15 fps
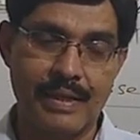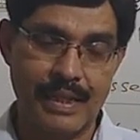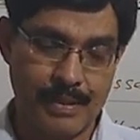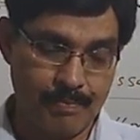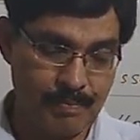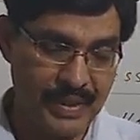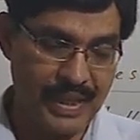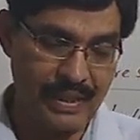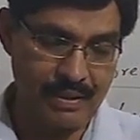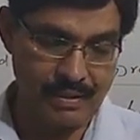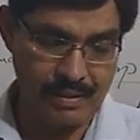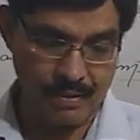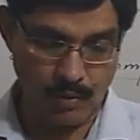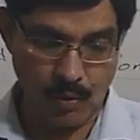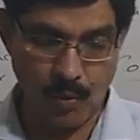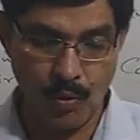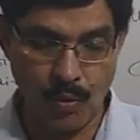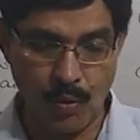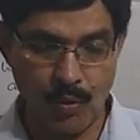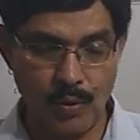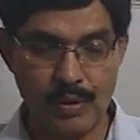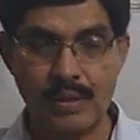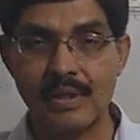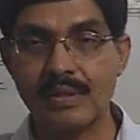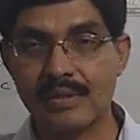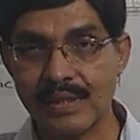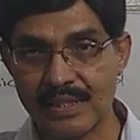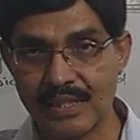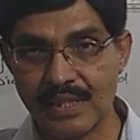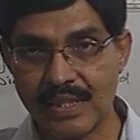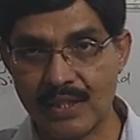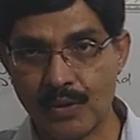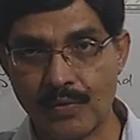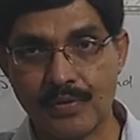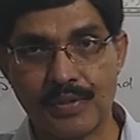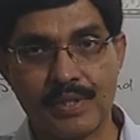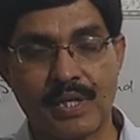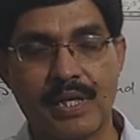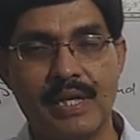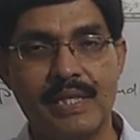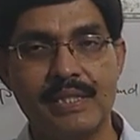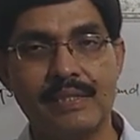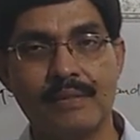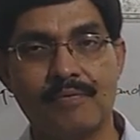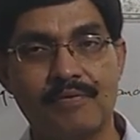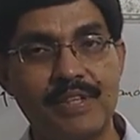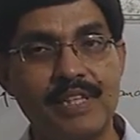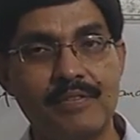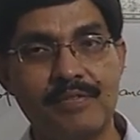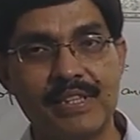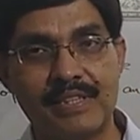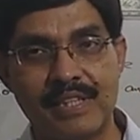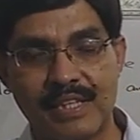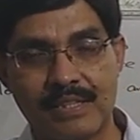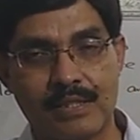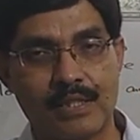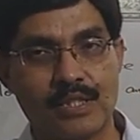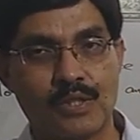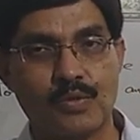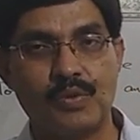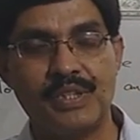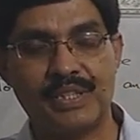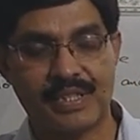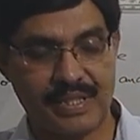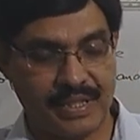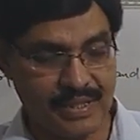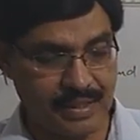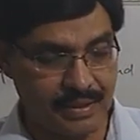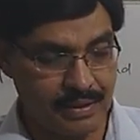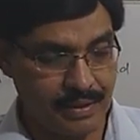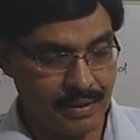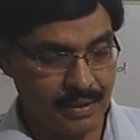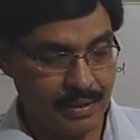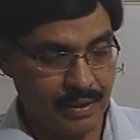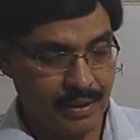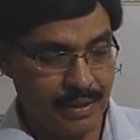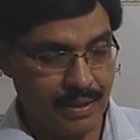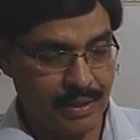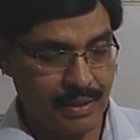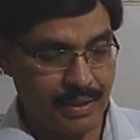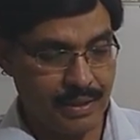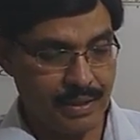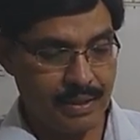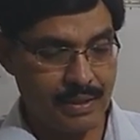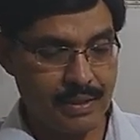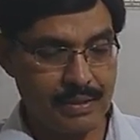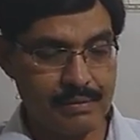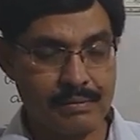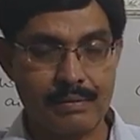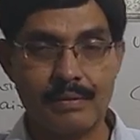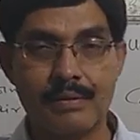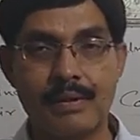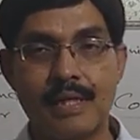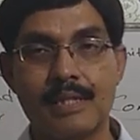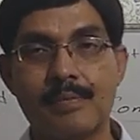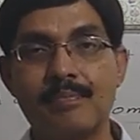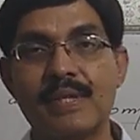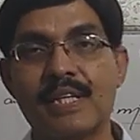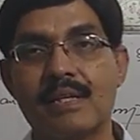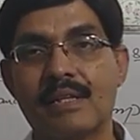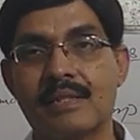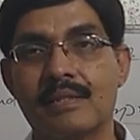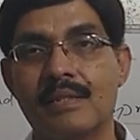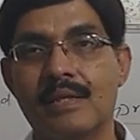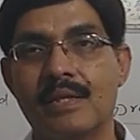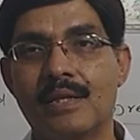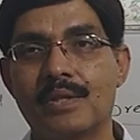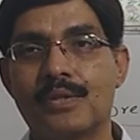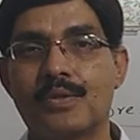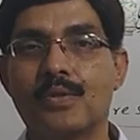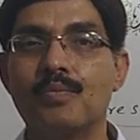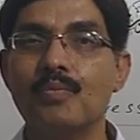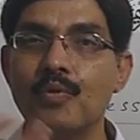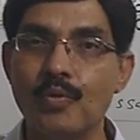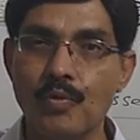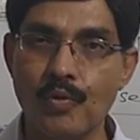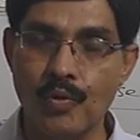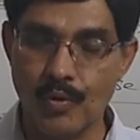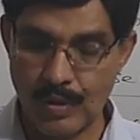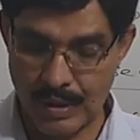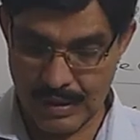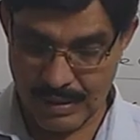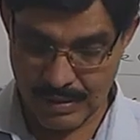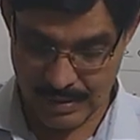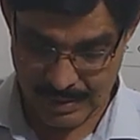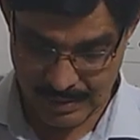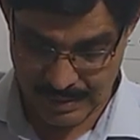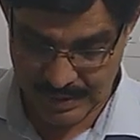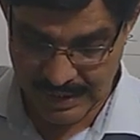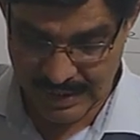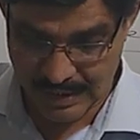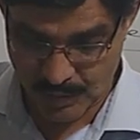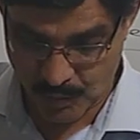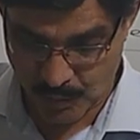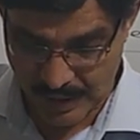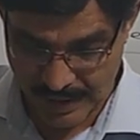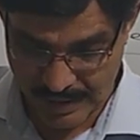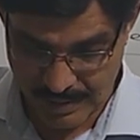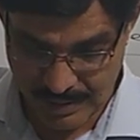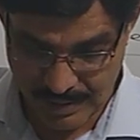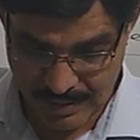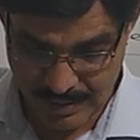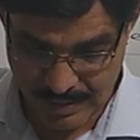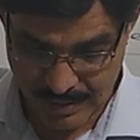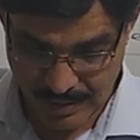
that make all such kind of tires filled with that squeezed air that make us to move on these vehicles.